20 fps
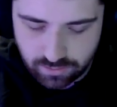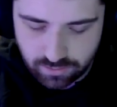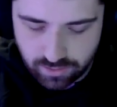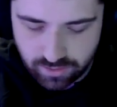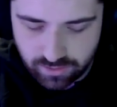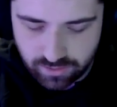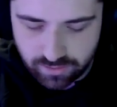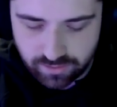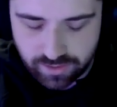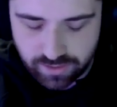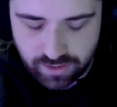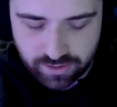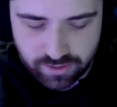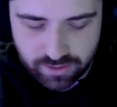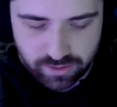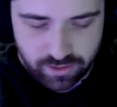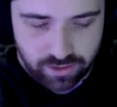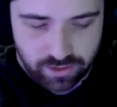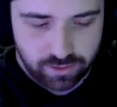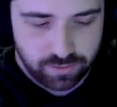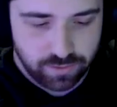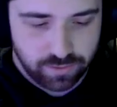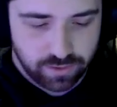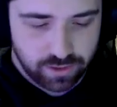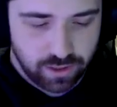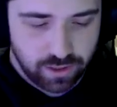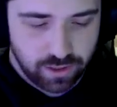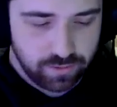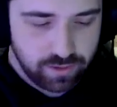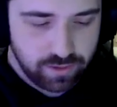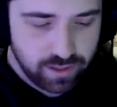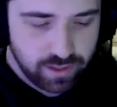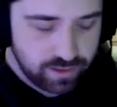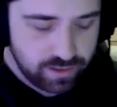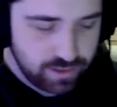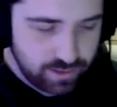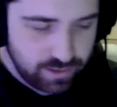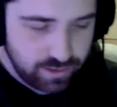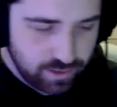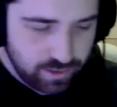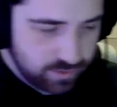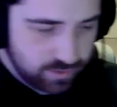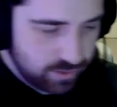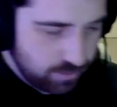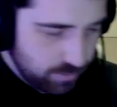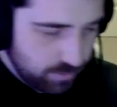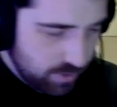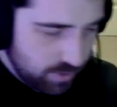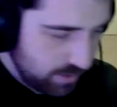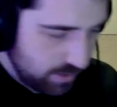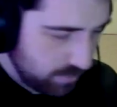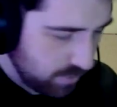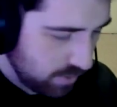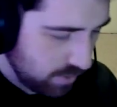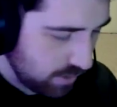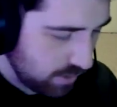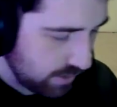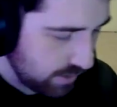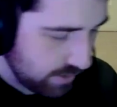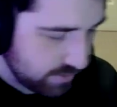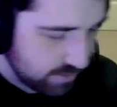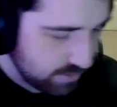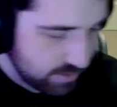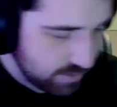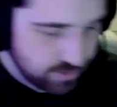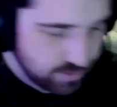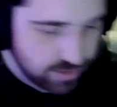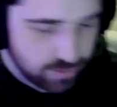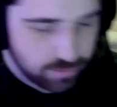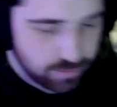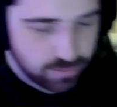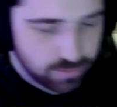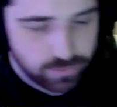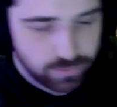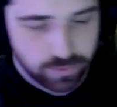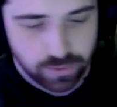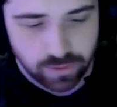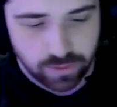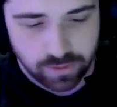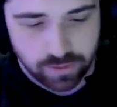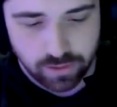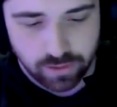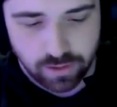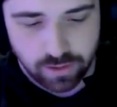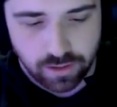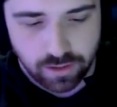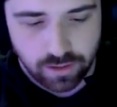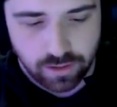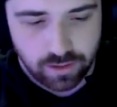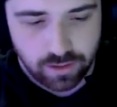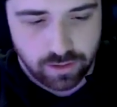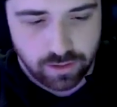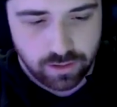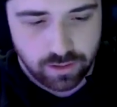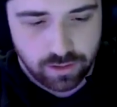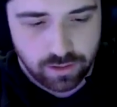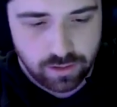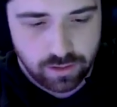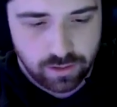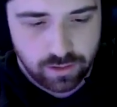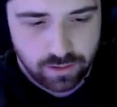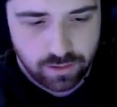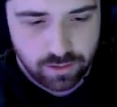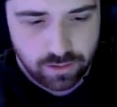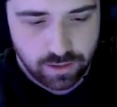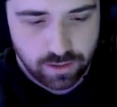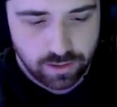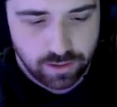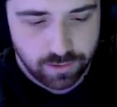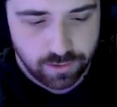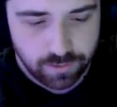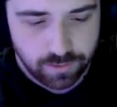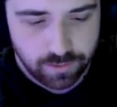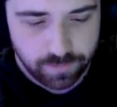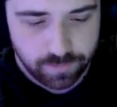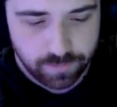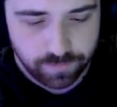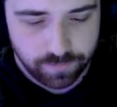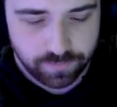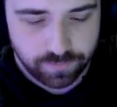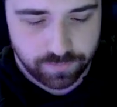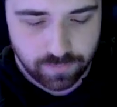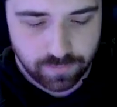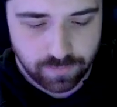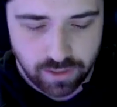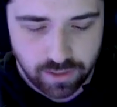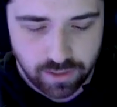this is actually used for COVID-19 testing, but I brought it as an example for um, the